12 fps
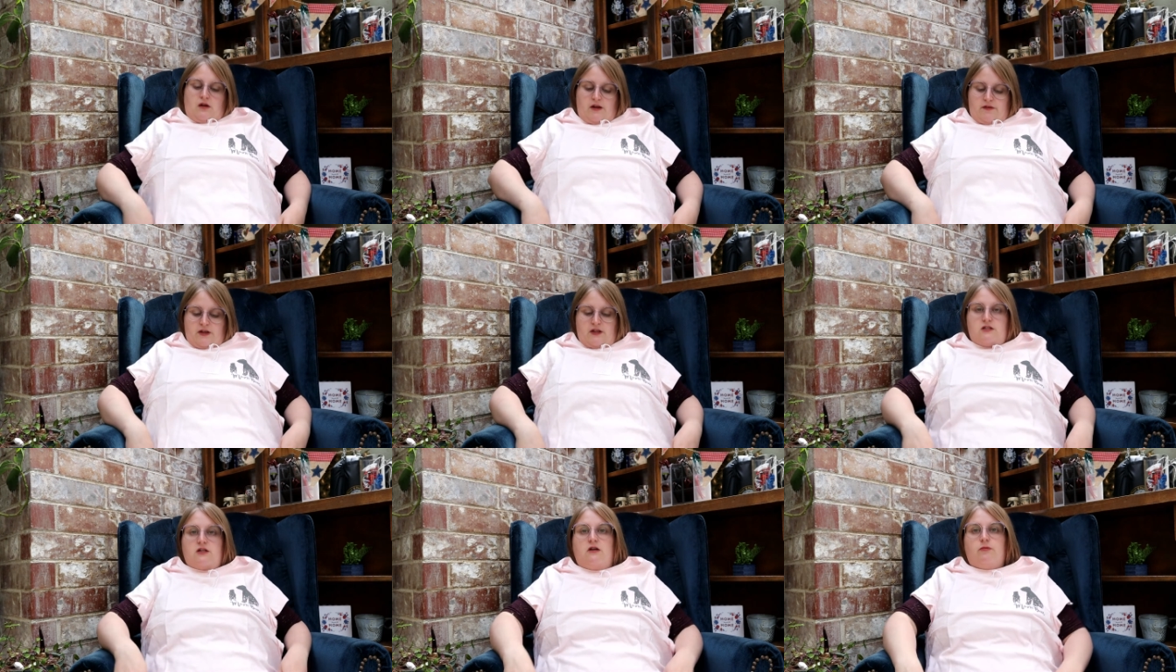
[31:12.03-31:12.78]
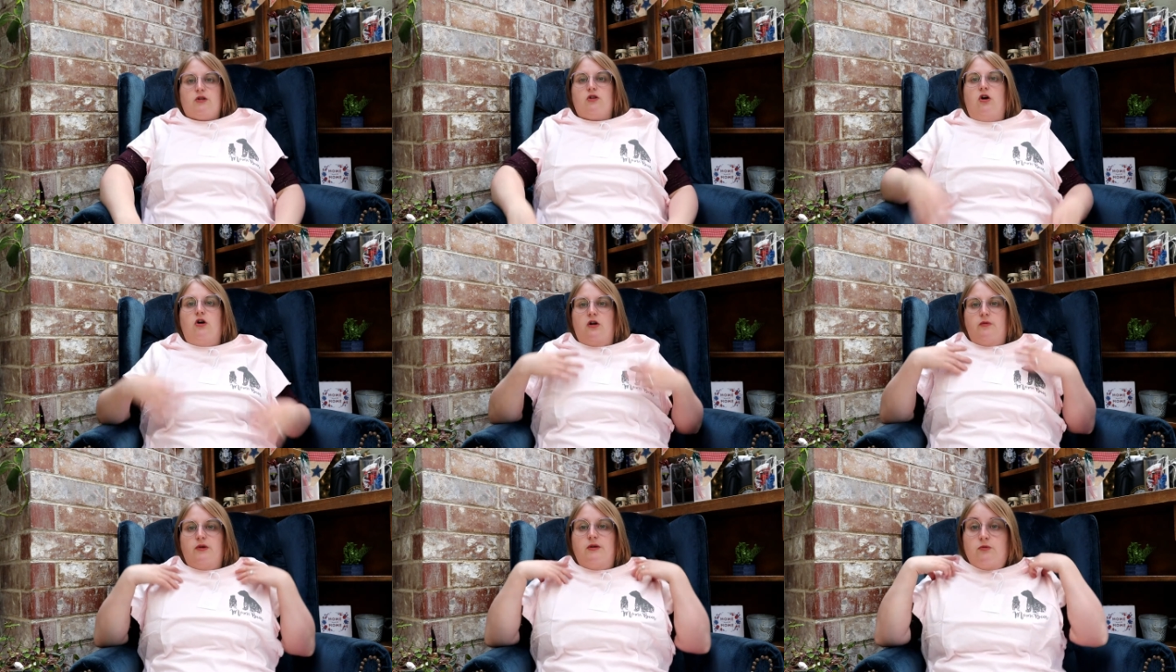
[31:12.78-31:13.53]
I think it's going to be long
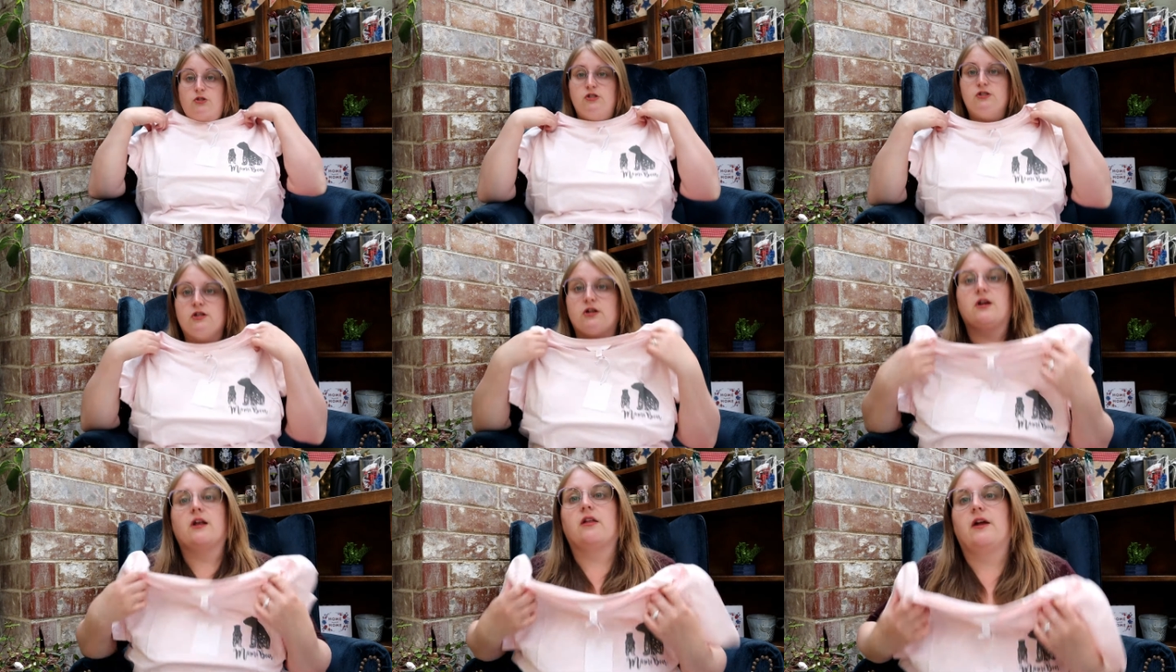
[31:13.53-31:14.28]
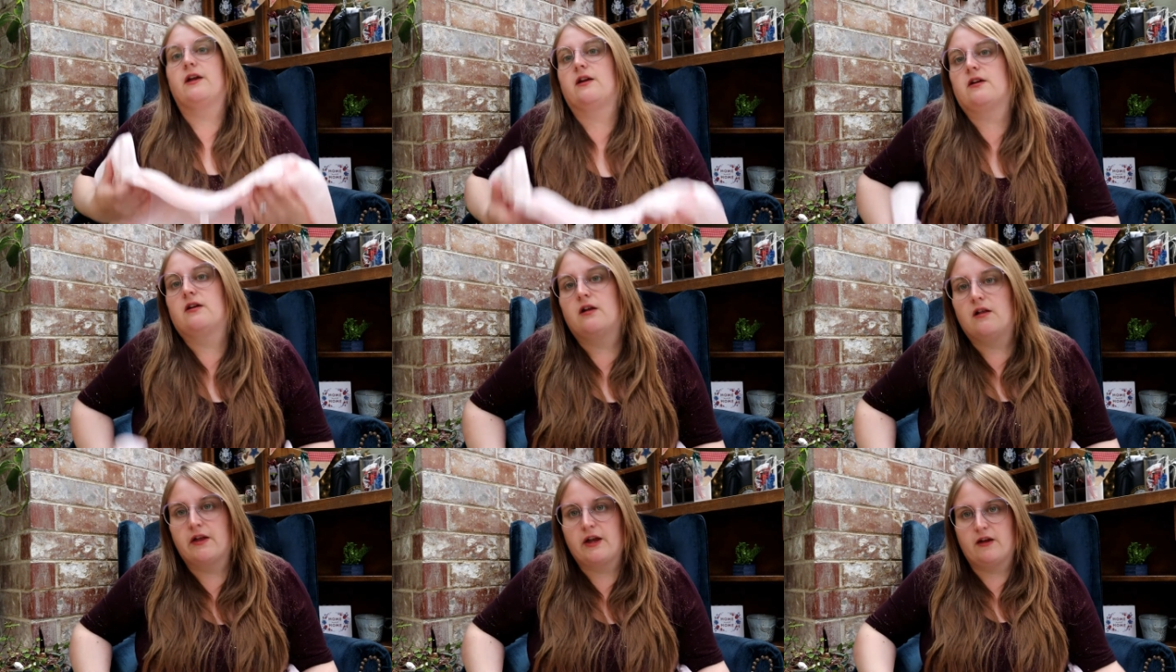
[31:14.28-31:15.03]
on me, which is good. I like
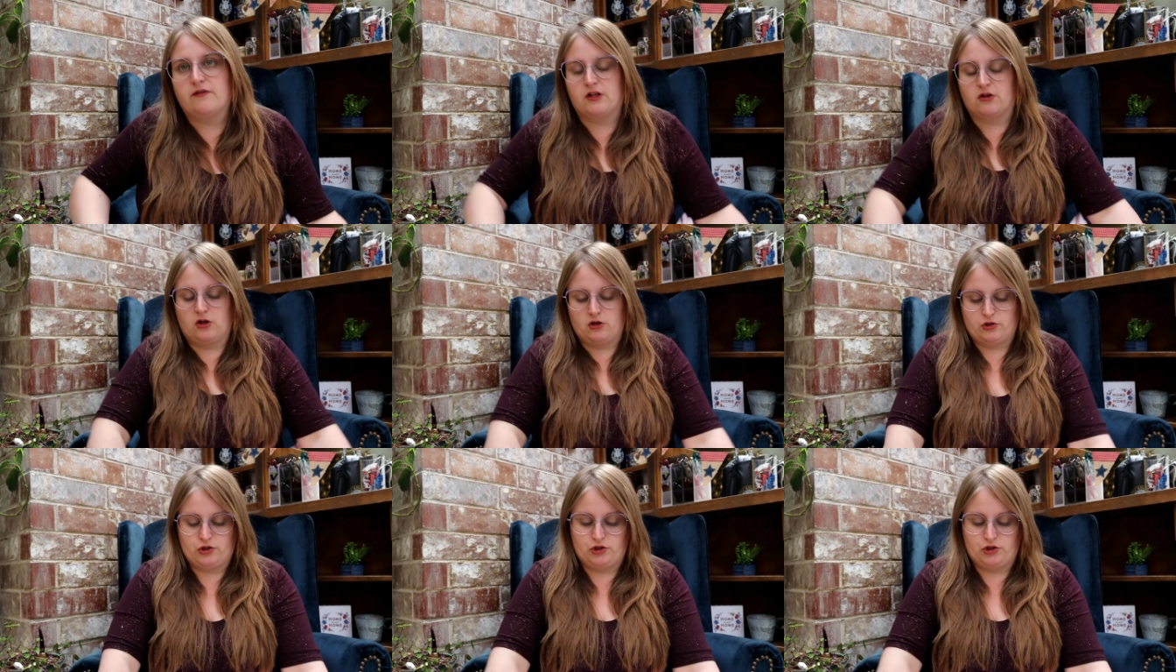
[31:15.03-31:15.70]
I like having long